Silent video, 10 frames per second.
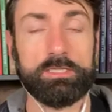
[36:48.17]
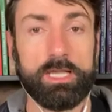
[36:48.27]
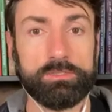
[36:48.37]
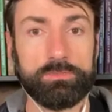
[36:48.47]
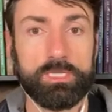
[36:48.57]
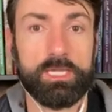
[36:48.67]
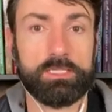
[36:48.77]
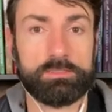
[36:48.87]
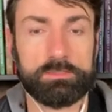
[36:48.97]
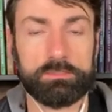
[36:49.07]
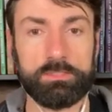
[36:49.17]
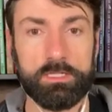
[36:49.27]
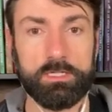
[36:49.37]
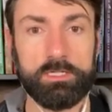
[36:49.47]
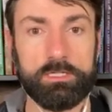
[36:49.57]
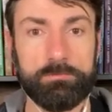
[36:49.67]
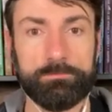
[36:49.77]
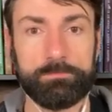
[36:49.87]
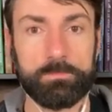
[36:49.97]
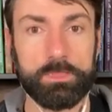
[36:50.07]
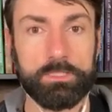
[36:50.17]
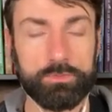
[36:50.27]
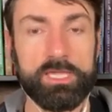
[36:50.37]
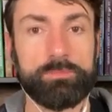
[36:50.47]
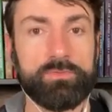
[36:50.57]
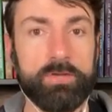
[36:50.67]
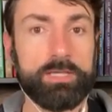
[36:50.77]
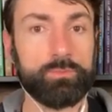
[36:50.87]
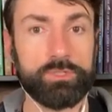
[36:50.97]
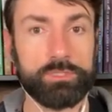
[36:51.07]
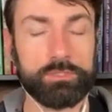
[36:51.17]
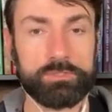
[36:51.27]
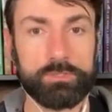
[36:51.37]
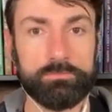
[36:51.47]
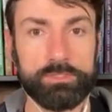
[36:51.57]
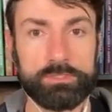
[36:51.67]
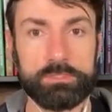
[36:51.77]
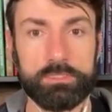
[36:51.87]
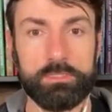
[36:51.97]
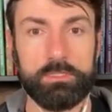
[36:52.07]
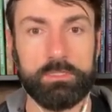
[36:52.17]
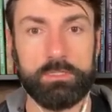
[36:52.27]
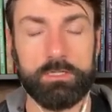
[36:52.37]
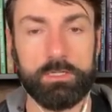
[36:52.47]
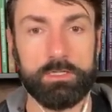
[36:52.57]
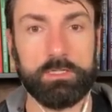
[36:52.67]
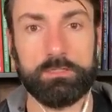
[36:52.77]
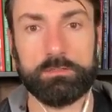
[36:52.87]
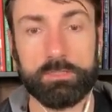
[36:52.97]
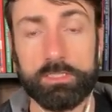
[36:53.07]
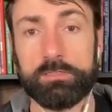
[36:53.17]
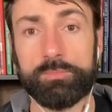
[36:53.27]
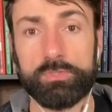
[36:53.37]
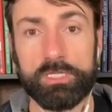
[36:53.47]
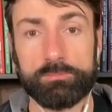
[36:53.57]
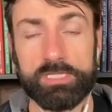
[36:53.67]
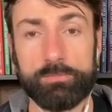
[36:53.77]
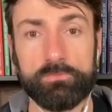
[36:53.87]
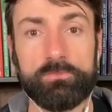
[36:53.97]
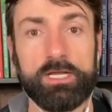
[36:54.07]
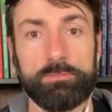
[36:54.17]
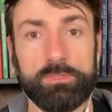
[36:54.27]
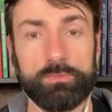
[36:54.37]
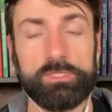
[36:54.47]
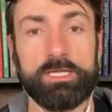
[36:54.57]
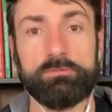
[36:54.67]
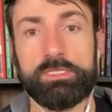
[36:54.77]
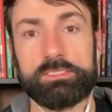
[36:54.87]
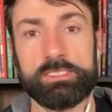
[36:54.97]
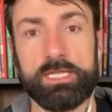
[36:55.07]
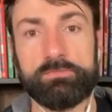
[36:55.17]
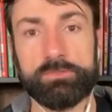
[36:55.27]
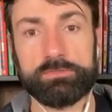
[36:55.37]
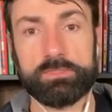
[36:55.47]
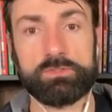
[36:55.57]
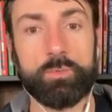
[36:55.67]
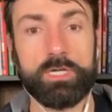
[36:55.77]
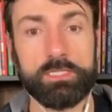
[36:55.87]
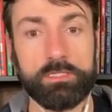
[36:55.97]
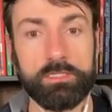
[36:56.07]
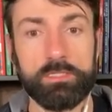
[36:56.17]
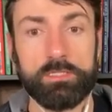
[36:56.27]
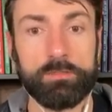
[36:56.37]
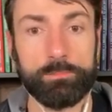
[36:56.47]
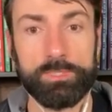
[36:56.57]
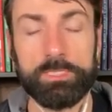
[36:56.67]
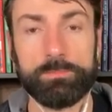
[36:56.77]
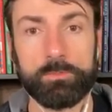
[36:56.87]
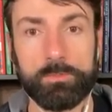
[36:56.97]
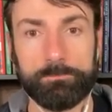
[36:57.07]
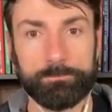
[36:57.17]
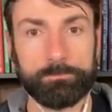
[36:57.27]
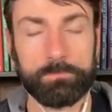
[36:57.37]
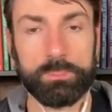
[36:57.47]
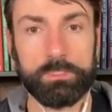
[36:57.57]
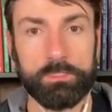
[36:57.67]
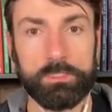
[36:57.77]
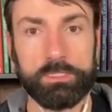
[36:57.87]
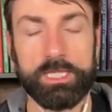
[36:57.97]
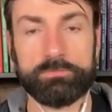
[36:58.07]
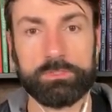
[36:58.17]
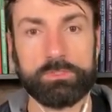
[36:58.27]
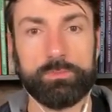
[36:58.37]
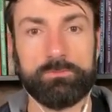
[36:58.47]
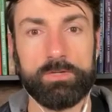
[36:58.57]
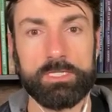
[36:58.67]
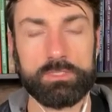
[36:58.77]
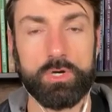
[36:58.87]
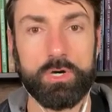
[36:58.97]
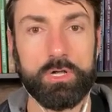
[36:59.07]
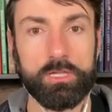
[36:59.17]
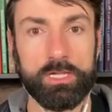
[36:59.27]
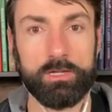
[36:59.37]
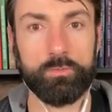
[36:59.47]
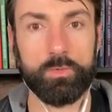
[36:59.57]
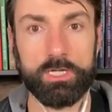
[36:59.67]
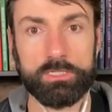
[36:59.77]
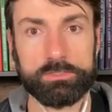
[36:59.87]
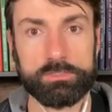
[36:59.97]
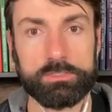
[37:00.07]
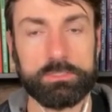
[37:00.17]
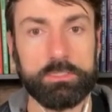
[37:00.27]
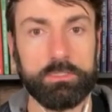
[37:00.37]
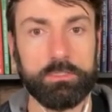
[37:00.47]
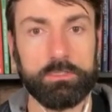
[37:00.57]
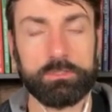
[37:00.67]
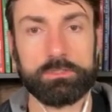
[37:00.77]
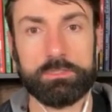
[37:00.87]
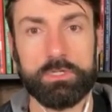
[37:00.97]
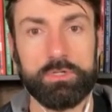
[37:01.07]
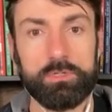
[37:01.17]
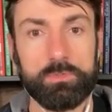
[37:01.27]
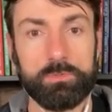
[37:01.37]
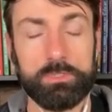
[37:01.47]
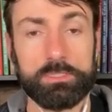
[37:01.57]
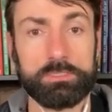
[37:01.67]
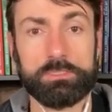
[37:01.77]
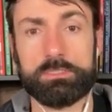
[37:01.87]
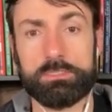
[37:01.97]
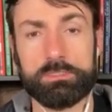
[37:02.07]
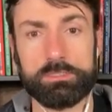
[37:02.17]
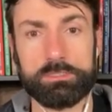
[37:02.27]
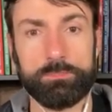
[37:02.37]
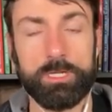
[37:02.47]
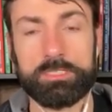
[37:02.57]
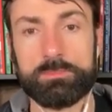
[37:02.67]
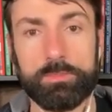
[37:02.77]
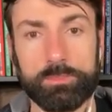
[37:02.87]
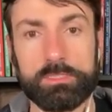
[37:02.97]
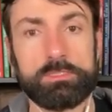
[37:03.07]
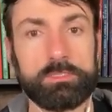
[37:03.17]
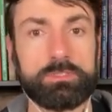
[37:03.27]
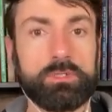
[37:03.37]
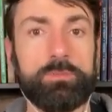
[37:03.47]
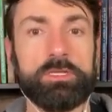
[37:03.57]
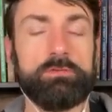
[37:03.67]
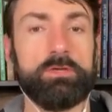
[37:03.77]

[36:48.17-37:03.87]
that you can't, um, you can't provide really good service. Uh, in a boot camp type environment when you have like 10, 15, 20 people uh, they have to supervise all at once. So it's just it's just impossible because there's so many